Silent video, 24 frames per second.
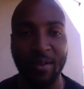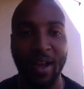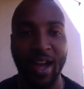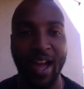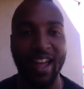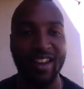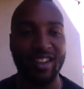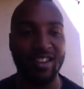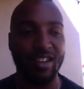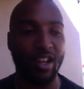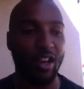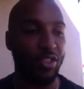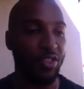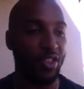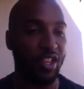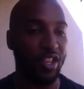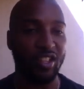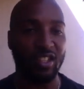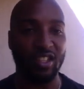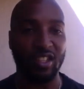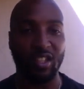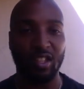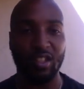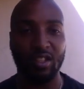I had nothing
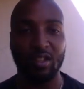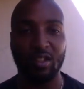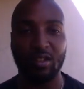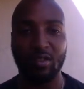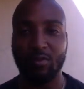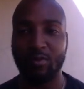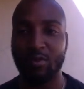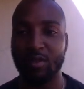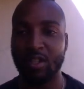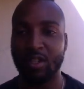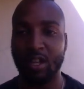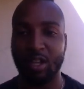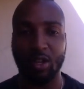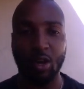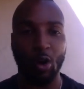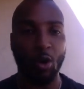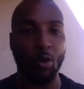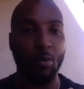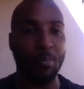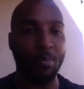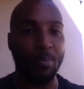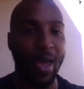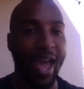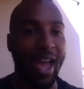to go
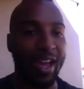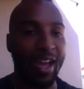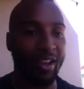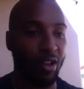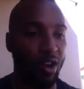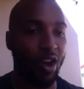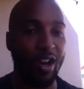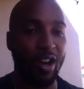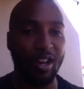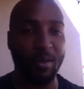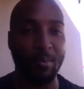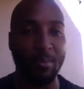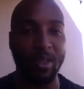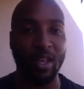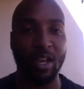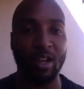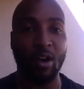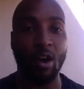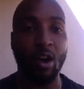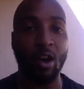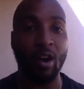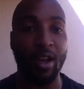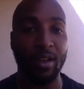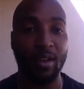back on and be like,
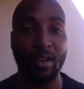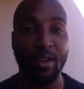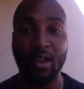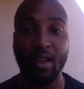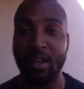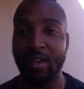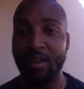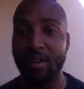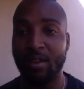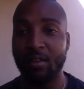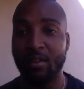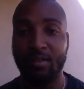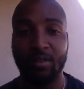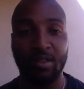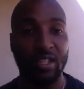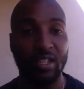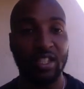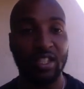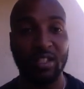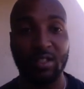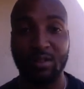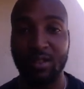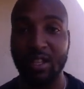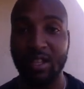all right, this
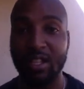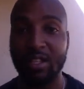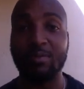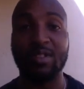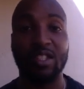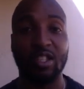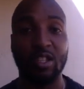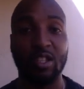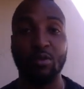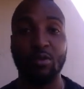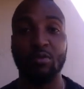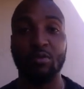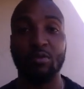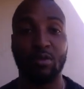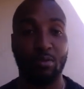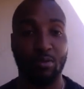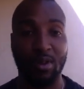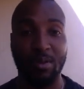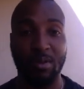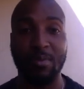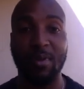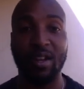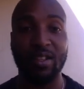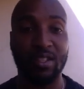was you
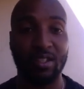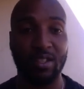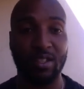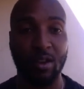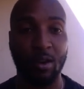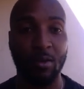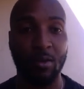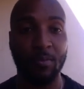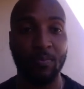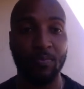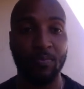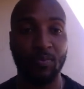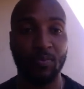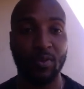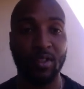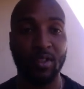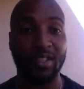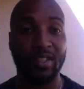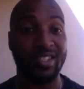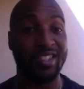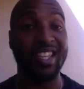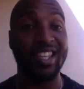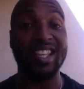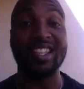3 months ago,
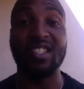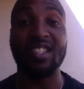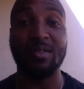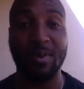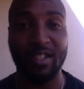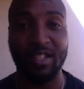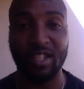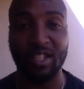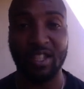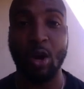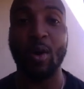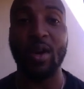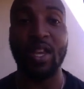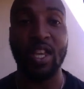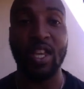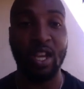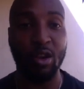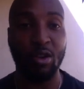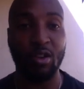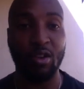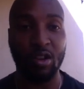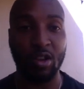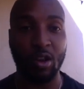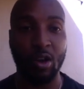6 months ago, a
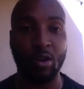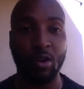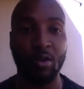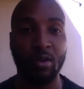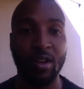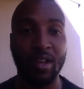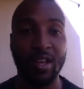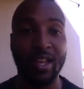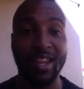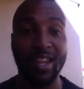year ago.